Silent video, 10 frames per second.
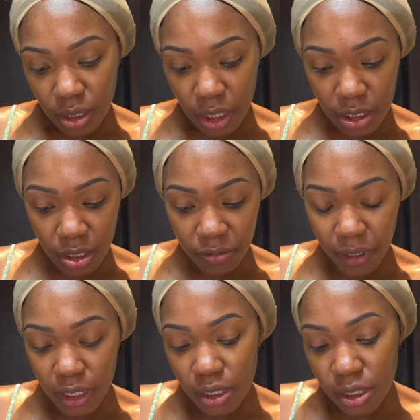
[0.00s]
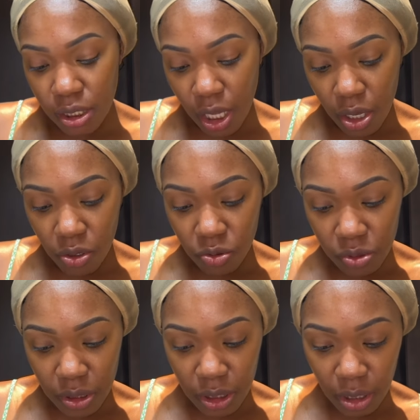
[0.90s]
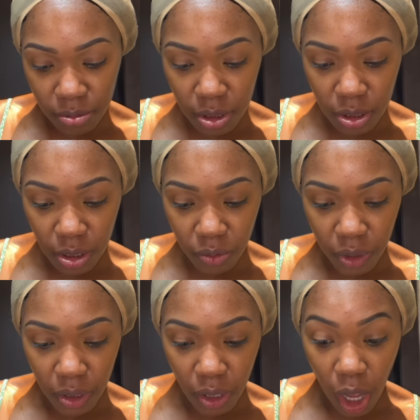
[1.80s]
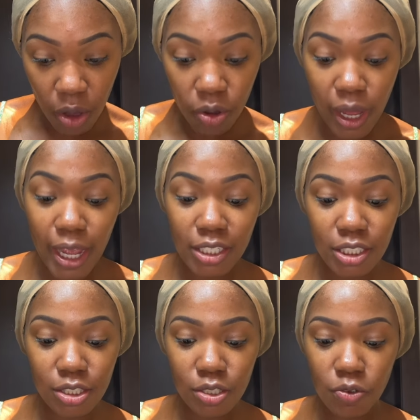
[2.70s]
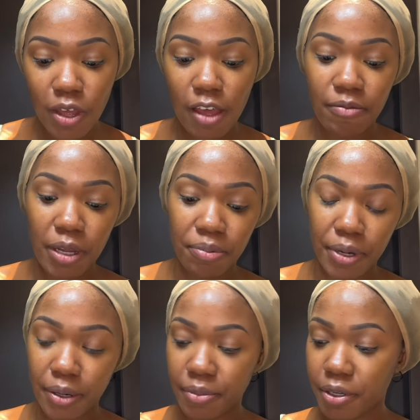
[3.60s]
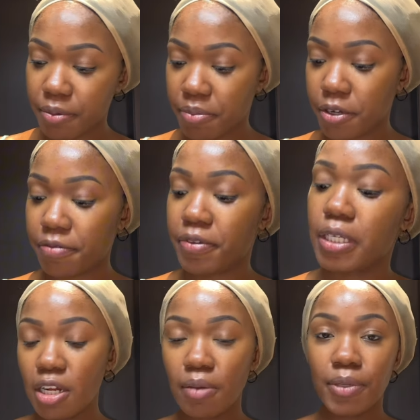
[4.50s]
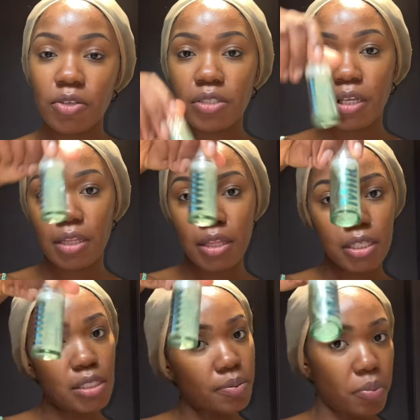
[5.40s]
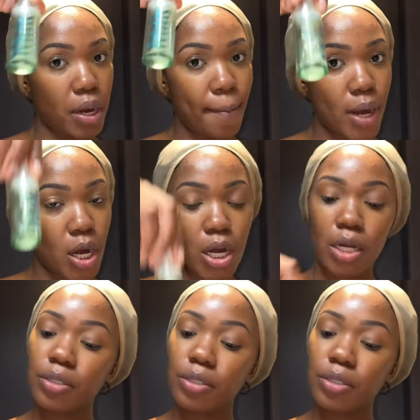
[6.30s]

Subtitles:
Put the body out. I'm just gonna wear it. Oh, I actually do have my primer. Perfect. And I'm using this primer.